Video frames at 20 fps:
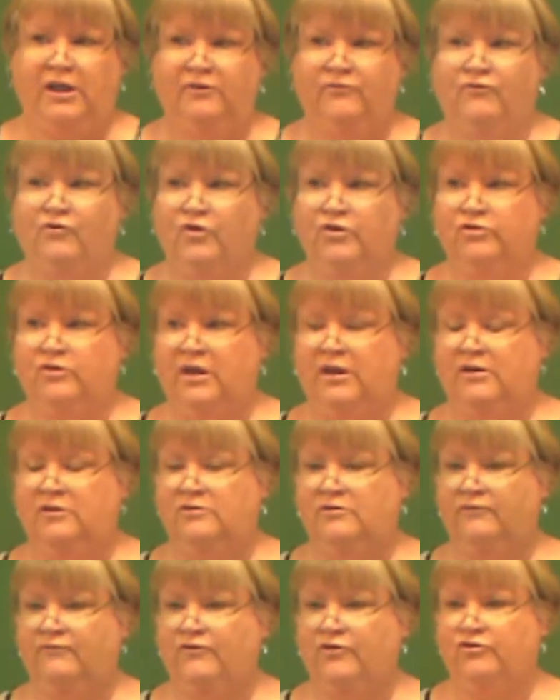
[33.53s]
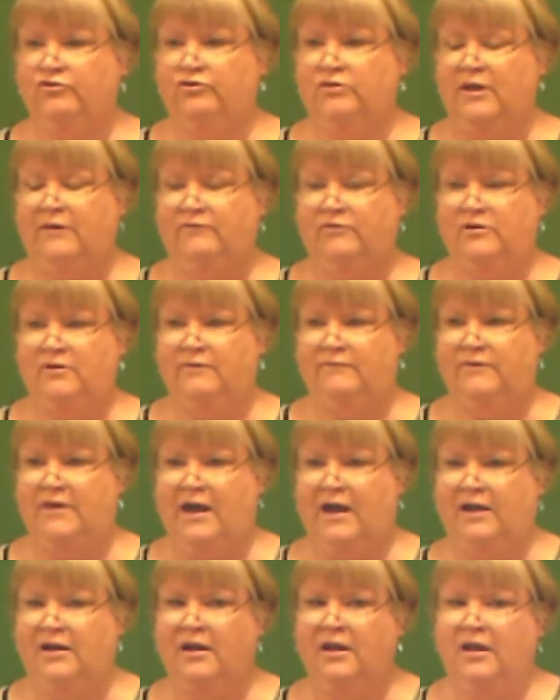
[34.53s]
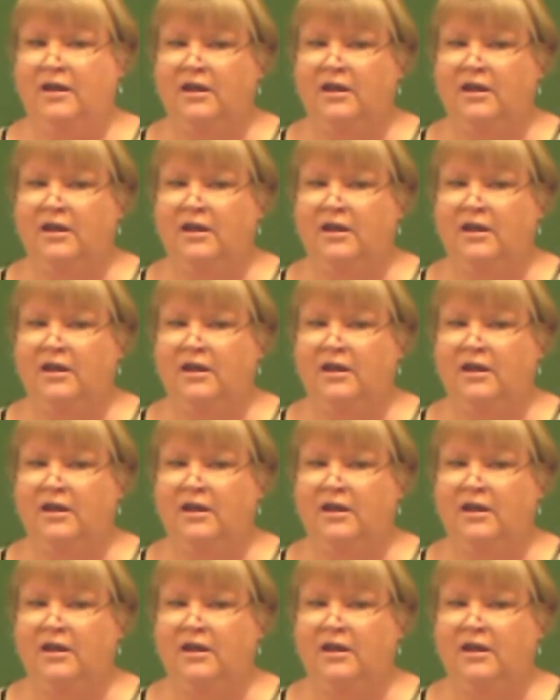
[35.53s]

and fourth grade is the first level of that.